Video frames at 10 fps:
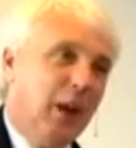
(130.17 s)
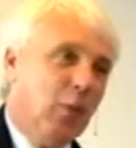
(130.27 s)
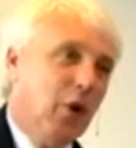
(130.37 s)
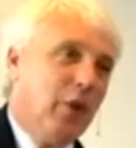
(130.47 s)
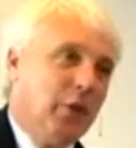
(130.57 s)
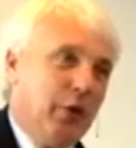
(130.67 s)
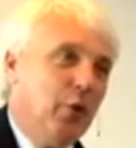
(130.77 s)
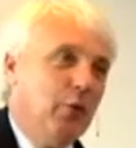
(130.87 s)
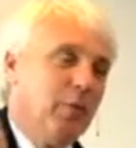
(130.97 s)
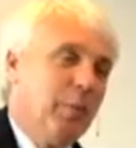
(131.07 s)
what
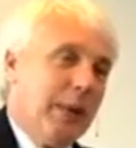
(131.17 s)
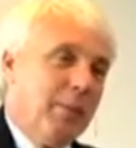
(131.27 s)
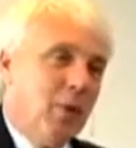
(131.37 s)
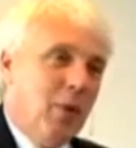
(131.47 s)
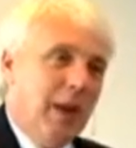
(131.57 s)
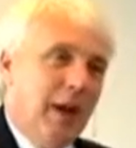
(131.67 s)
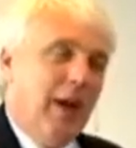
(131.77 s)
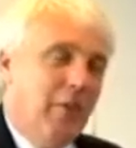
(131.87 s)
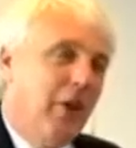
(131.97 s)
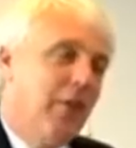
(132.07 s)
you people
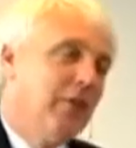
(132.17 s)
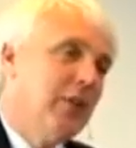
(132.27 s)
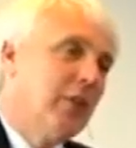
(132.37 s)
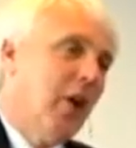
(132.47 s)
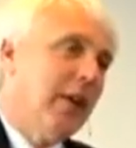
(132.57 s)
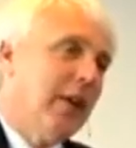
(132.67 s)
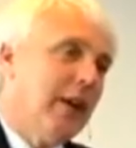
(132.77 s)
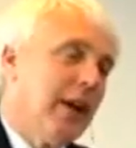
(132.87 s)
have decided.